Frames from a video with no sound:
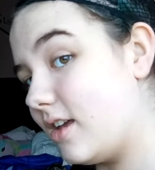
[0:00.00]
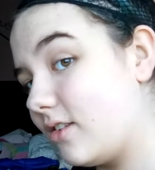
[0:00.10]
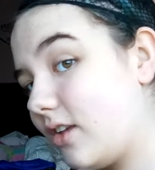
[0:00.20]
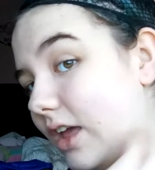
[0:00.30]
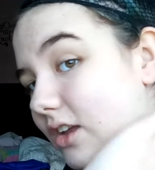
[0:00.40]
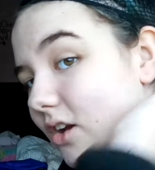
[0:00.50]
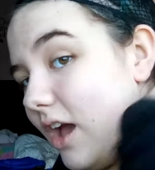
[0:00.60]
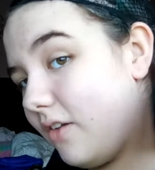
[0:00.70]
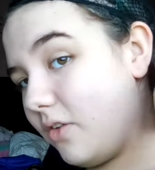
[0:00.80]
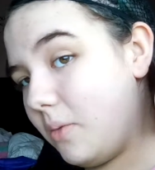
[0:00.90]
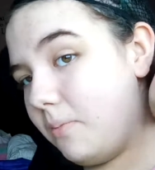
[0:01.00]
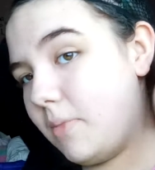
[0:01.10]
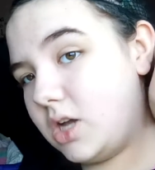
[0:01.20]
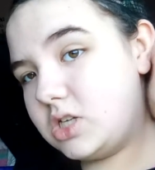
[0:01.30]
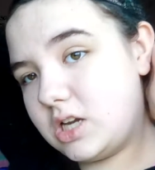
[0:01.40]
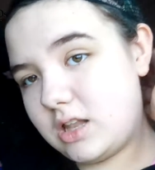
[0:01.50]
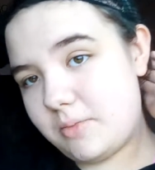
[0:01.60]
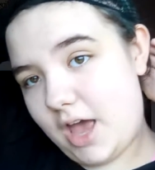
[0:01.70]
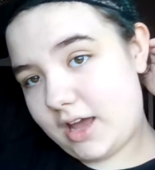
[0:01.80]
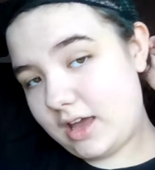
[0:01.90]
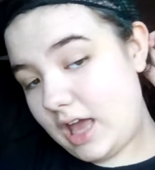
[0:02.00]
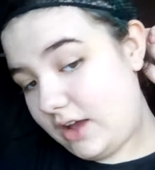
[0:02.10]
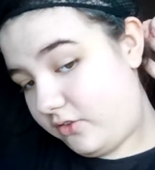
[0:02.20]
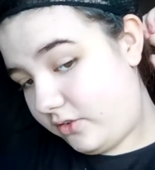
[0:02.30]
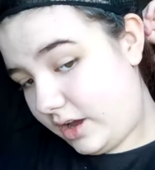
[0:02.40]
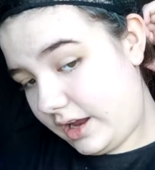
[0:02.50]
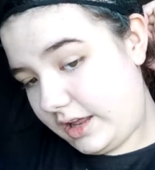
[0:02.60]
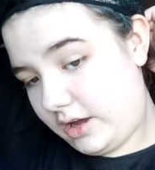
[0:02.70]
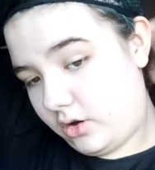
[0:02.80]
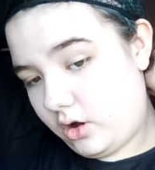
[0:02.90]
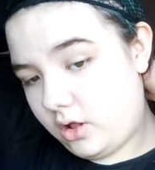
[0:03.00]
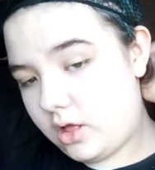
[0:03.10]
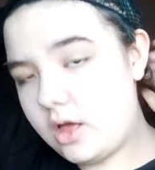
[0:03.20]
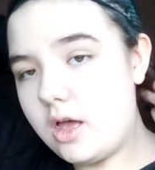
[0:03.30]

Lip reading: so that you don't have much in the back, if any at all.